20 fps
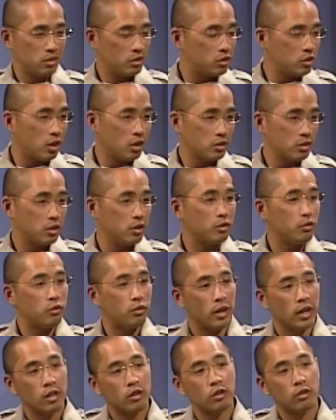talk to a
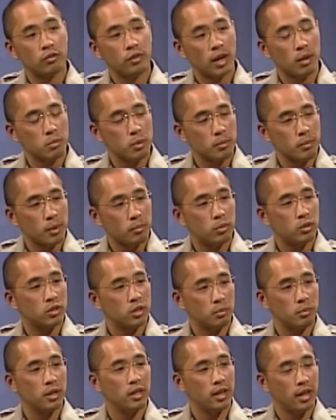friend or a family member,
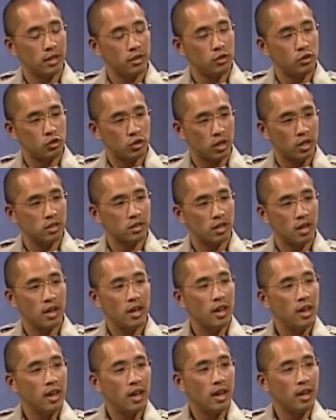somebody that you trust.
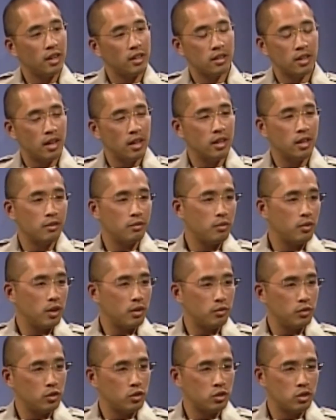And at the end, if,
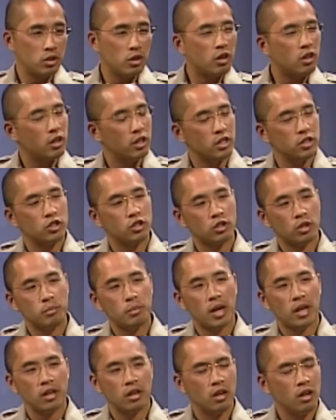if you still are unsure
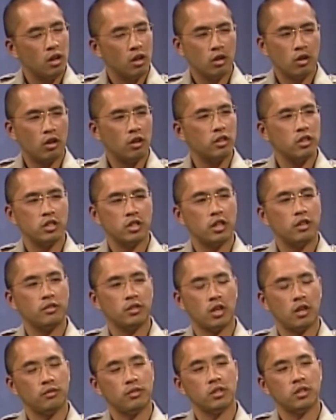about it, call the sheriff's
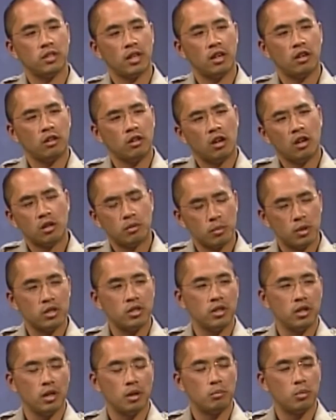office at our non
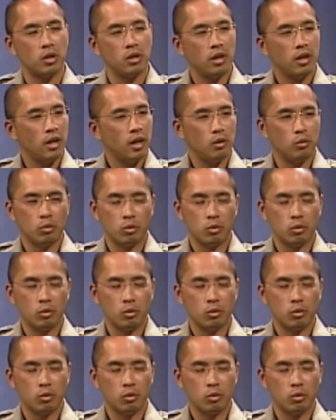emergency number, and